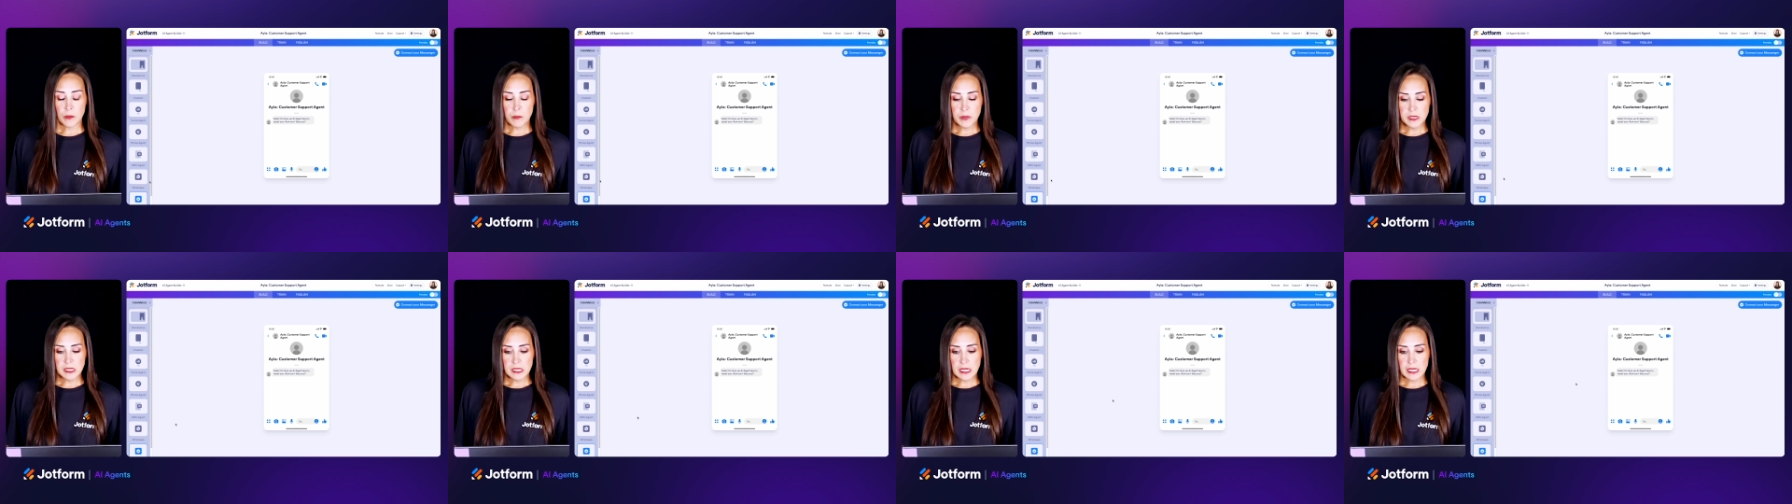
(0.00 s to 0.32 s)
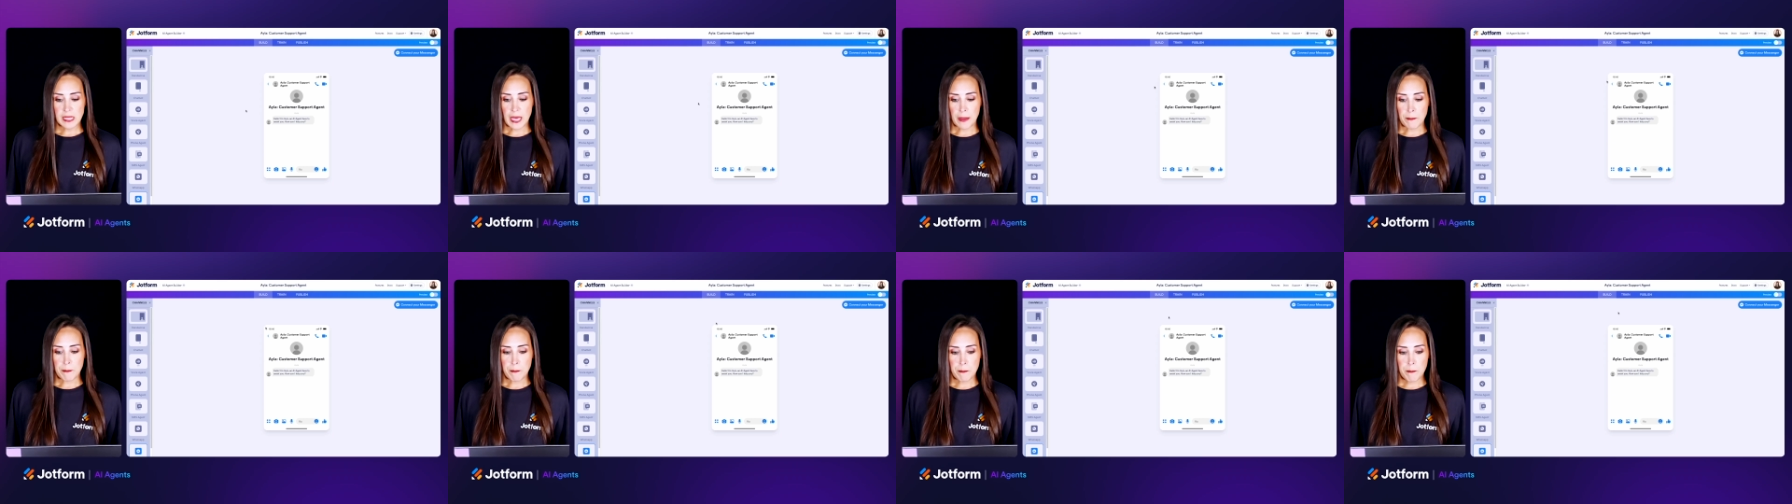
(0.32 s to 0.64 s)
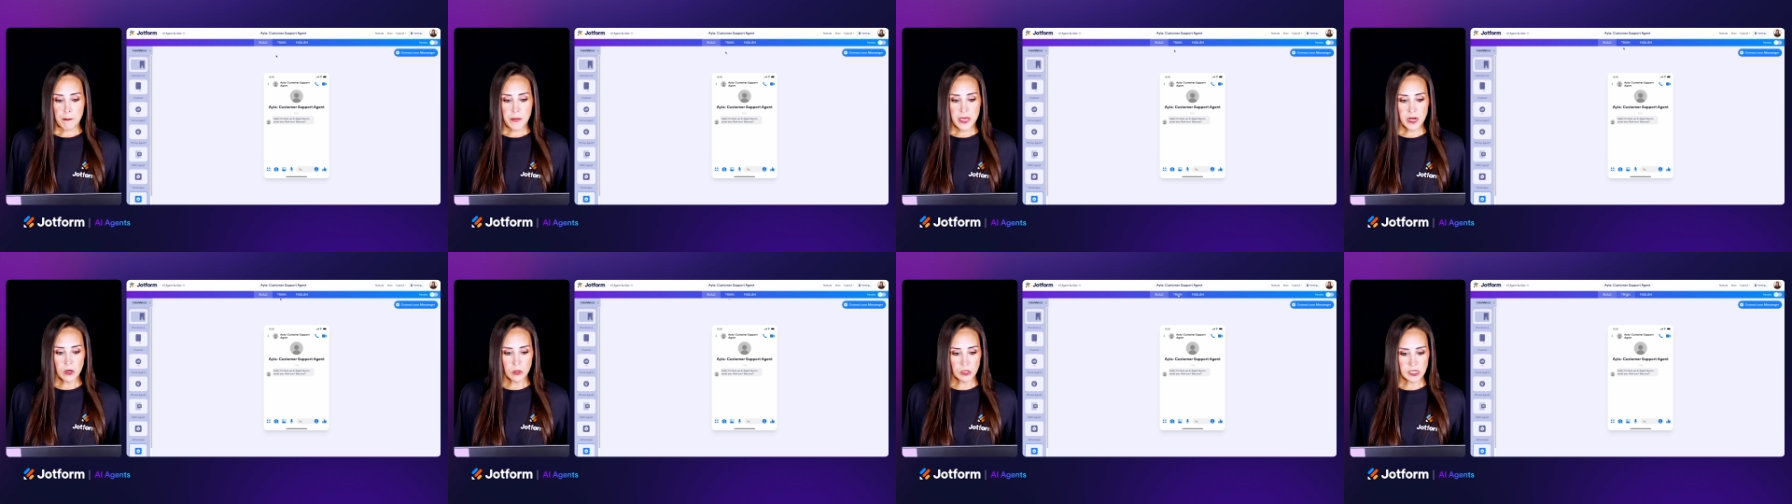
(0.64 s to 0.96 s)
jump into that
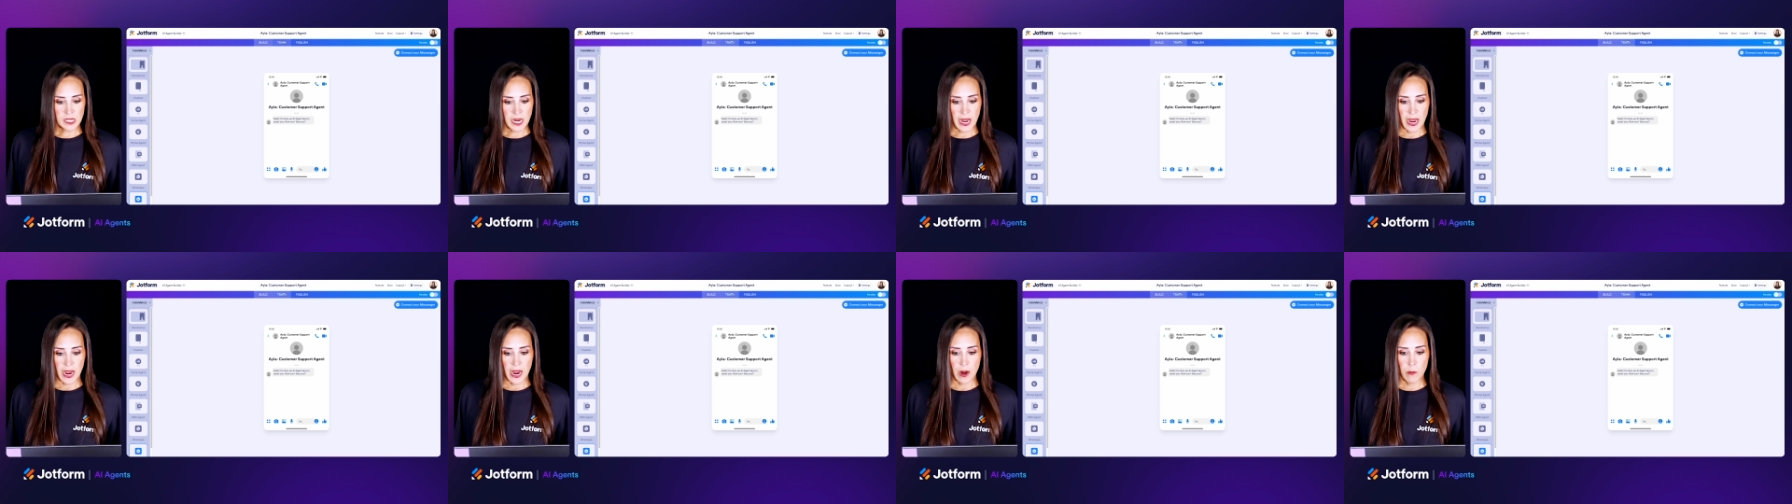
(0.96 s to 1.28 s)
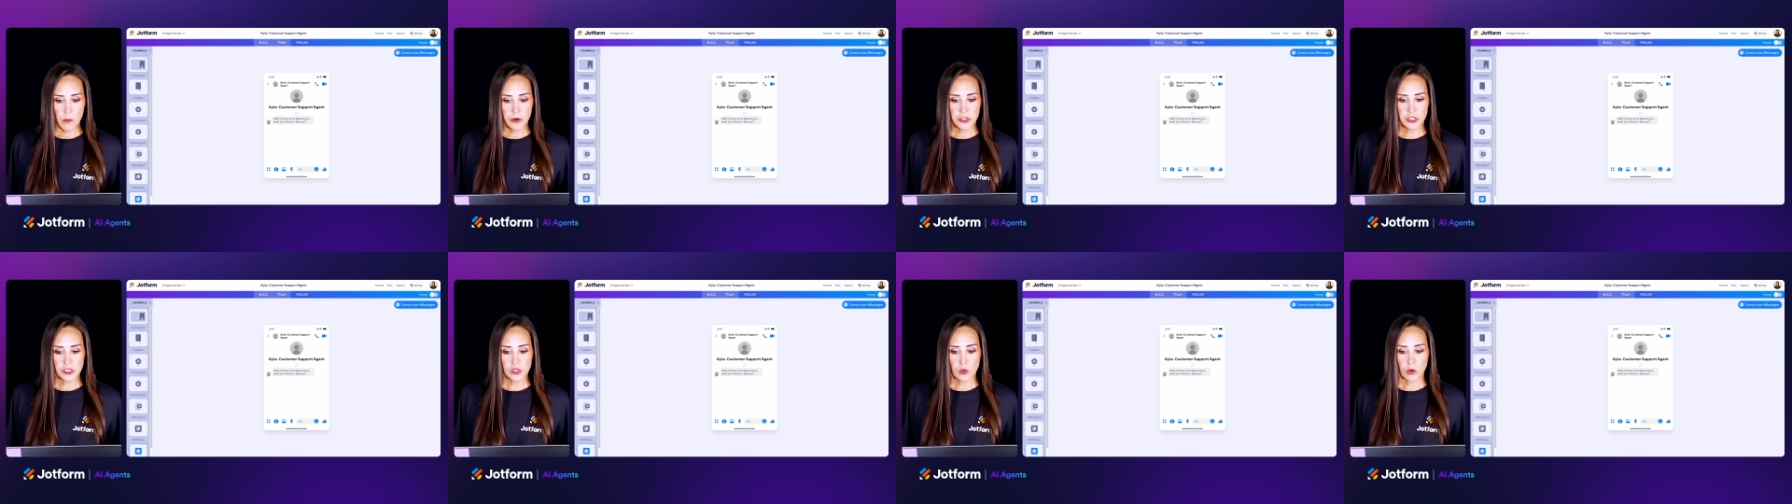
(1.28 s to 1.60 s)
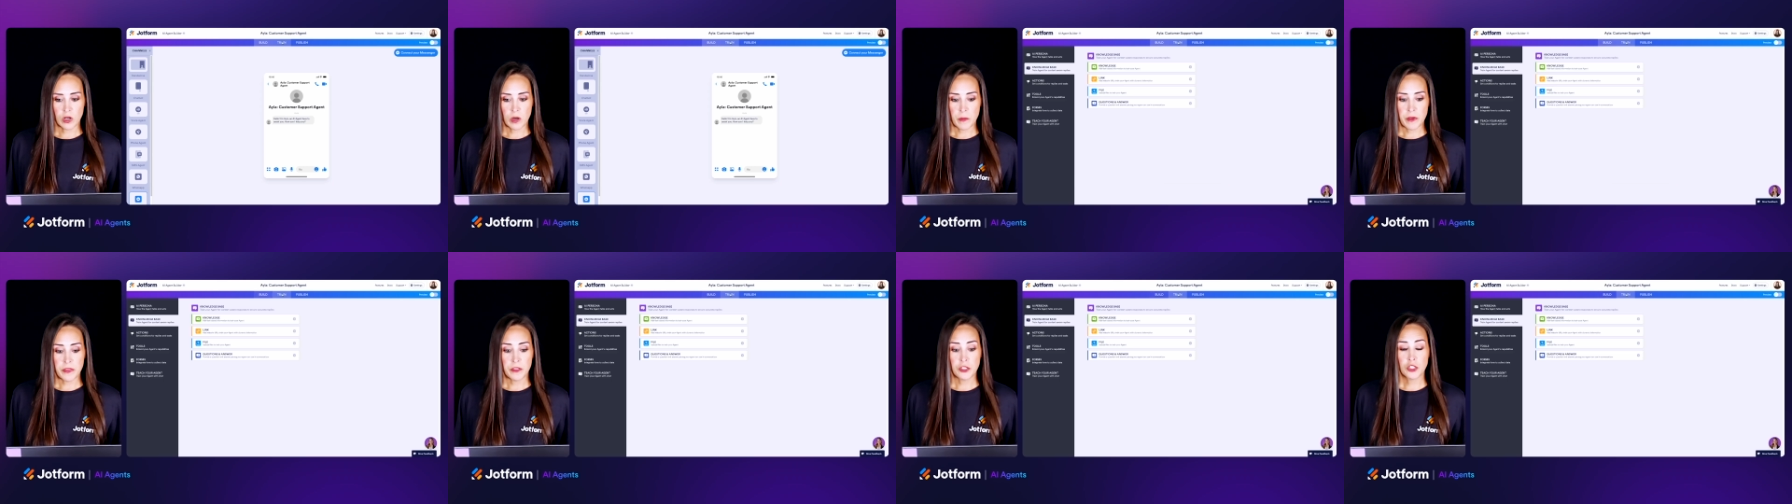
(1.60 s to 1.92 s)
middle tab, which
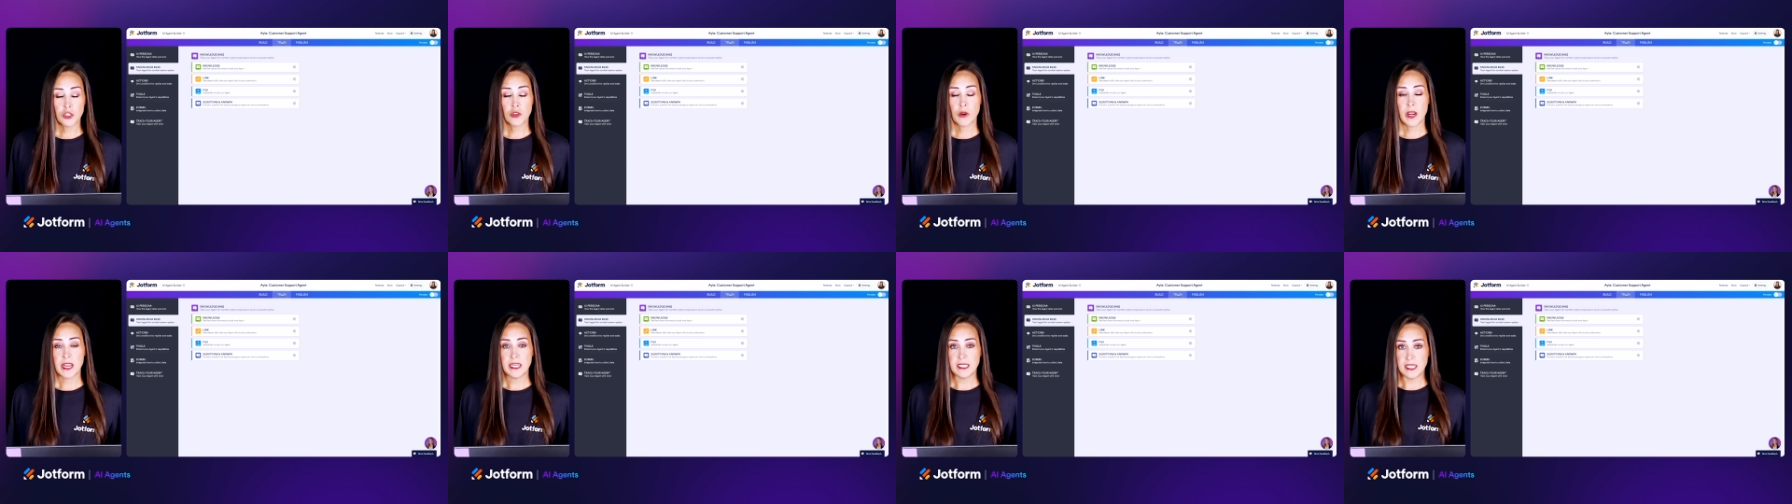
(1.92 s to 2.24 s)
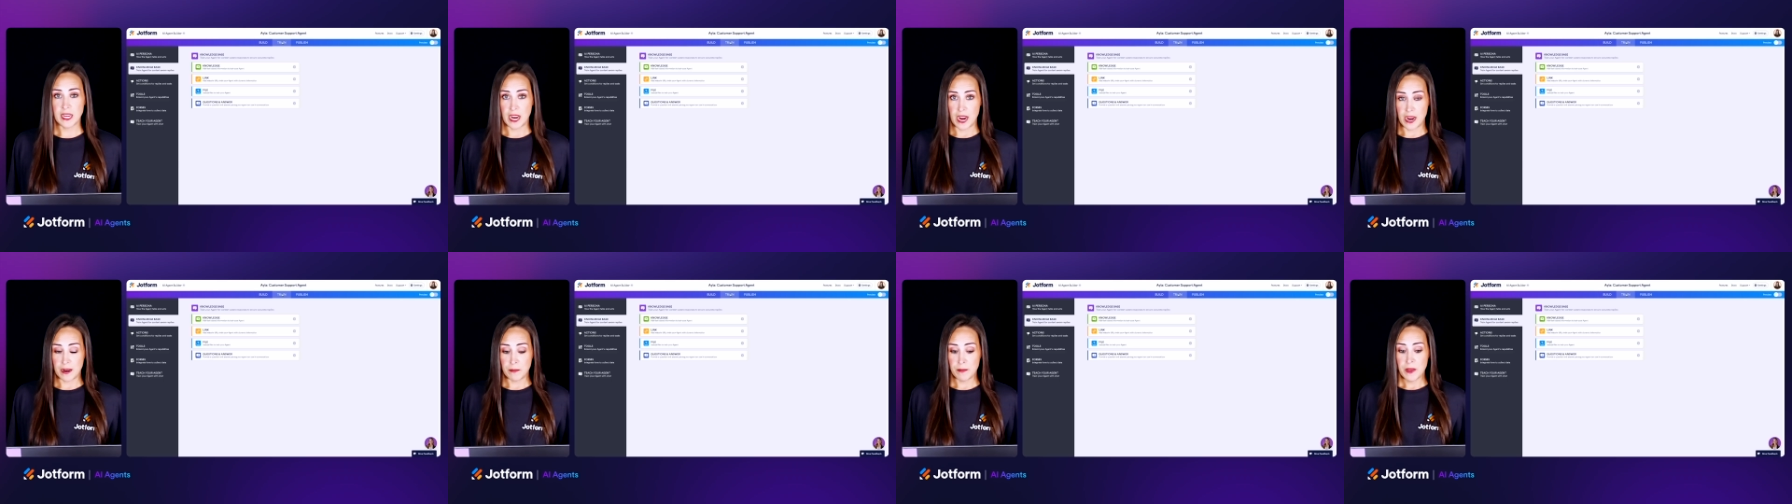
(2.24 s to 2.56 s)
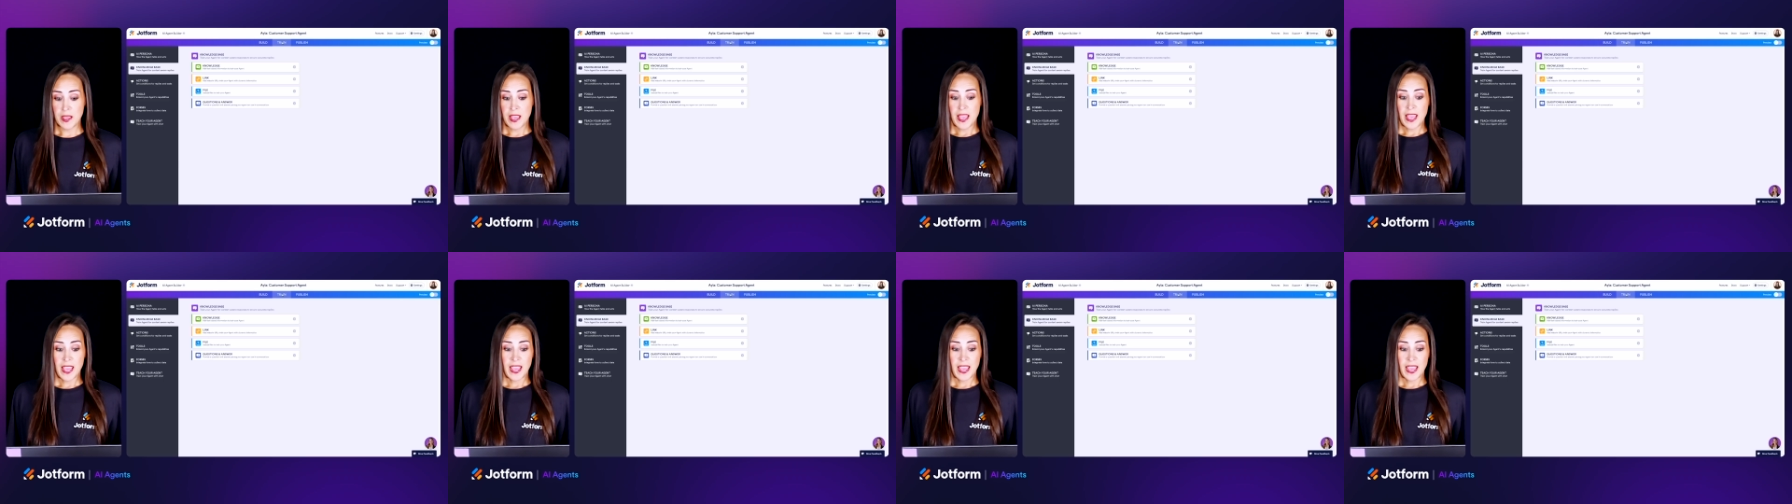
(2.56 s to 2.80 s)
is going to be the train tab.